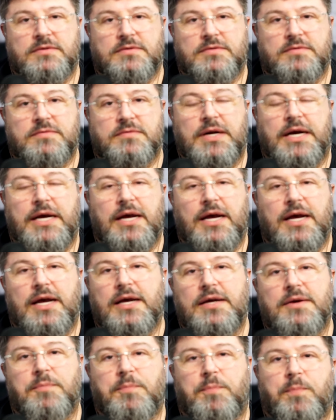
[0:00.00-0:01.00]
Right.
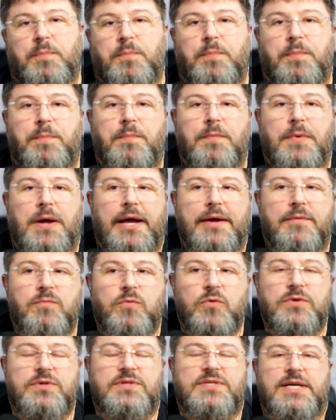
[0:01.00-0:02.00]
I
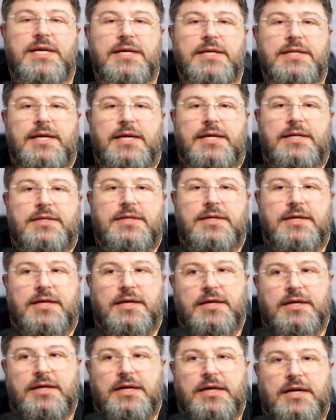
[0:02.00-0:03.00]
would say that uh,
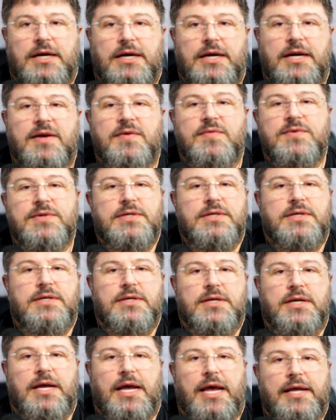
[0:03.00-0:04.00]
never
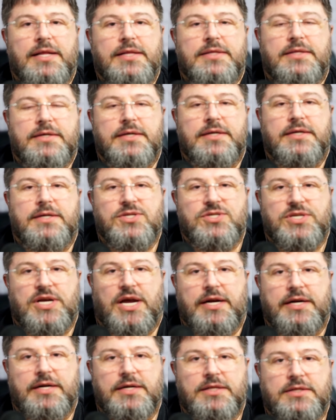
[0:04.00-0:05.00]
enter in a
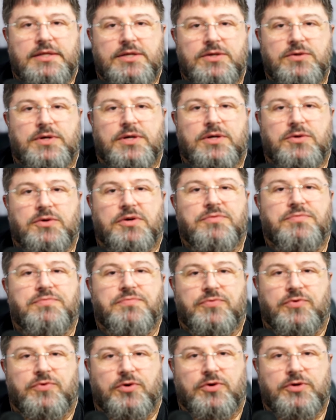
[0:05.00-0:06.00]
channel that you cannot
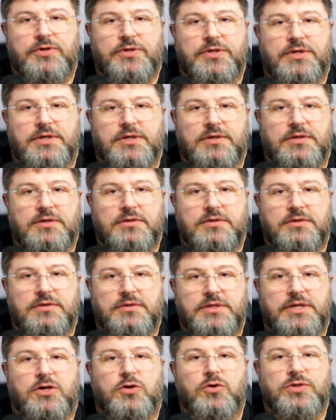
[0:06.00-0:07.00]
afford
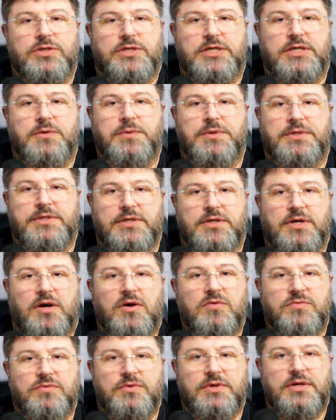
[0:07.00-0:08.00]
the continuity
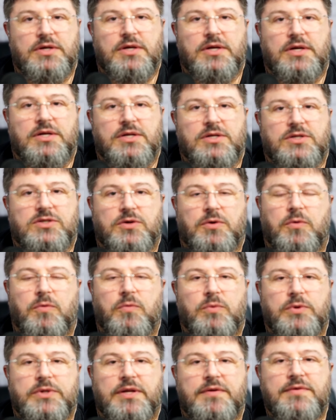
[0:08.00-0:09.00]
of. So
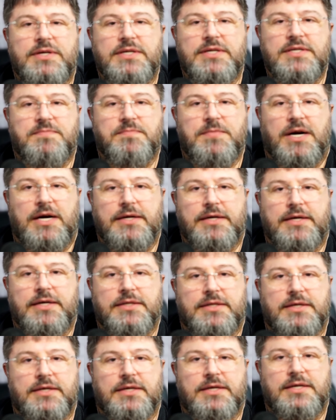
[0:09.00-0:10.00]
whatever is
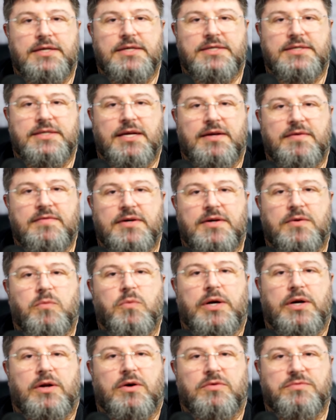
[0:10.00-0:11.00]
marketing is never a
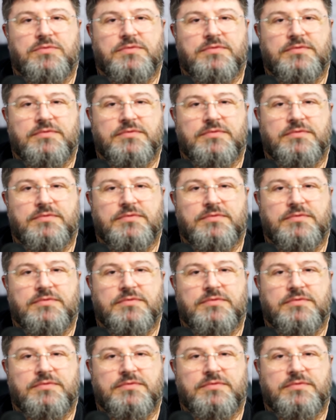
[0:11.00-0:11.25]
one-off